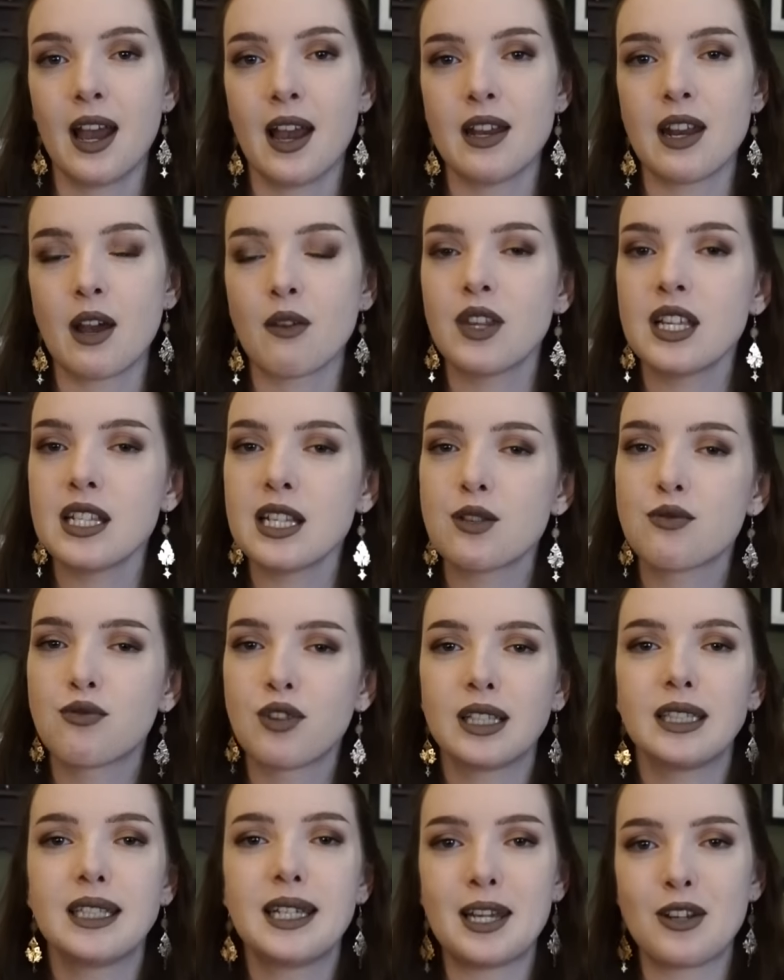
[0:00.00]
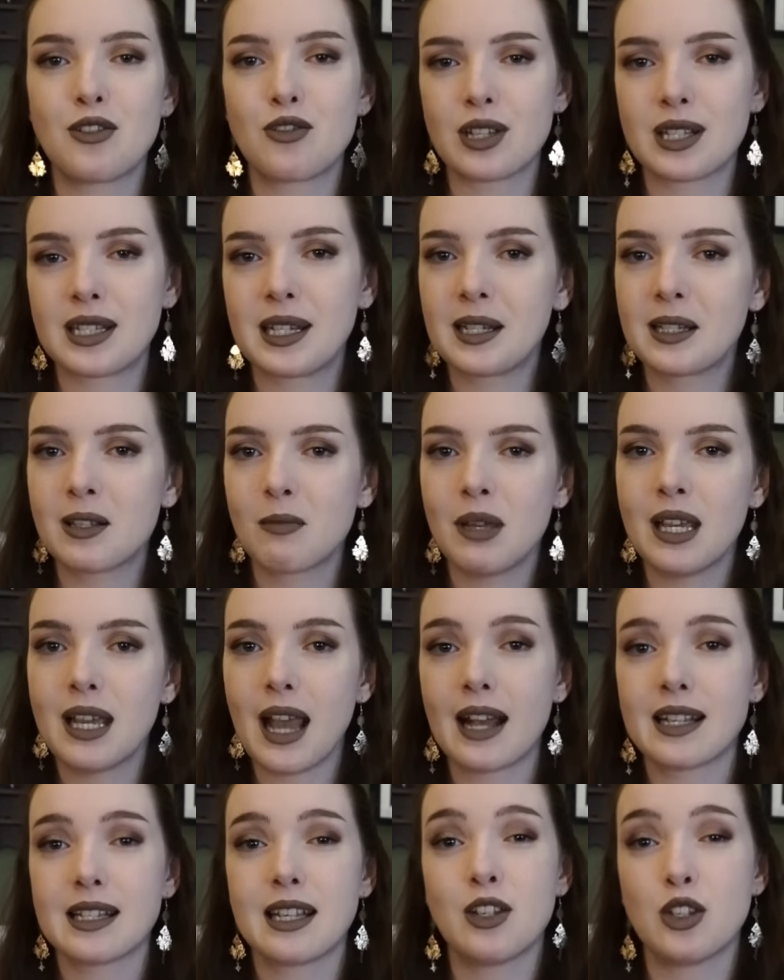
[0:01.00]
Now, this is really interesting to me
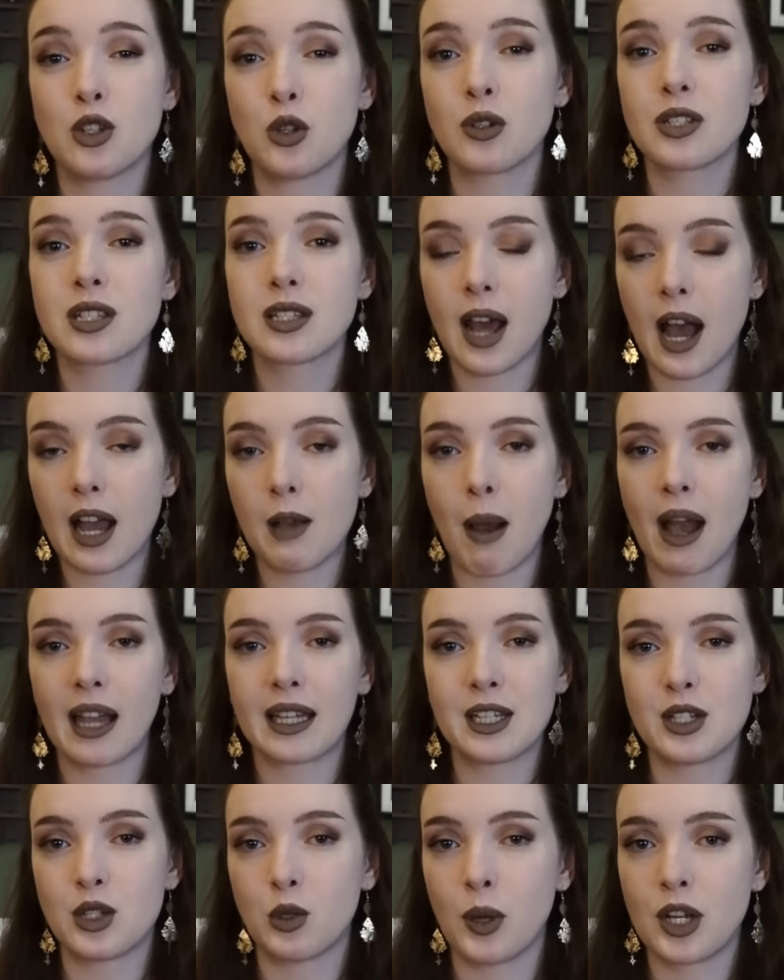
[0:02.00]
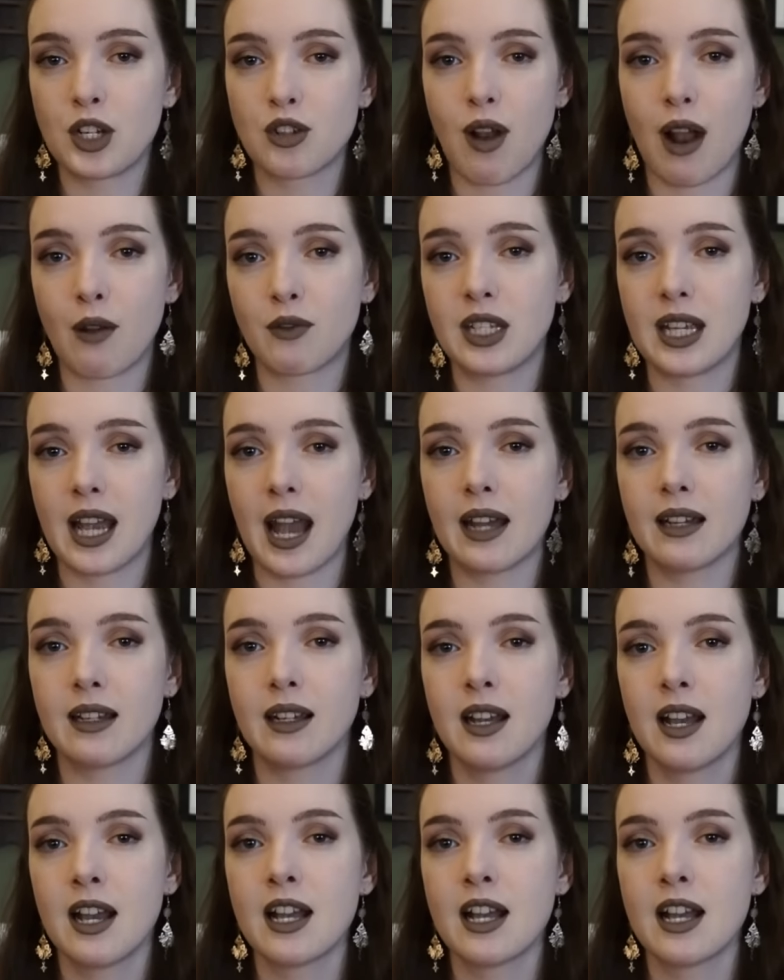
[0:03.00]
as it does tie back into witchcraft again.